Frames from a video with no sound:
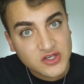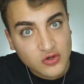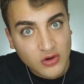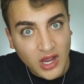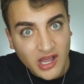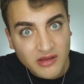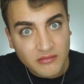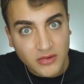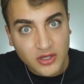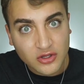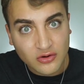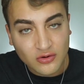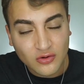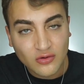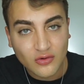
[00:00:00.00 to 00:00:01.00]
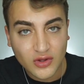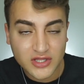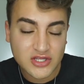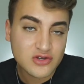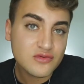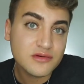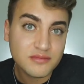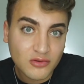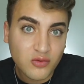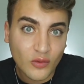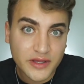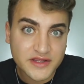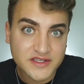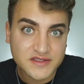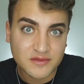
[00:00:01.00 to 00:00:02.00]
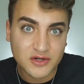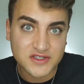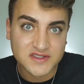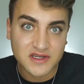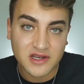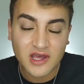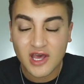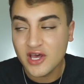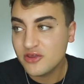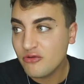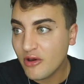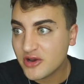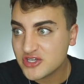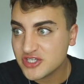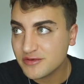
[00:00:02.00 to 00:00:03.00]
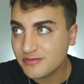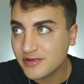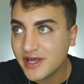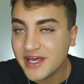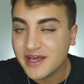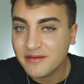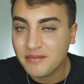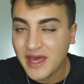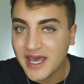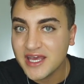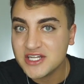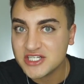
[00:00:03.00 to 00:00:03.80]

a crime, Google, and you employ this person. You actually play, pay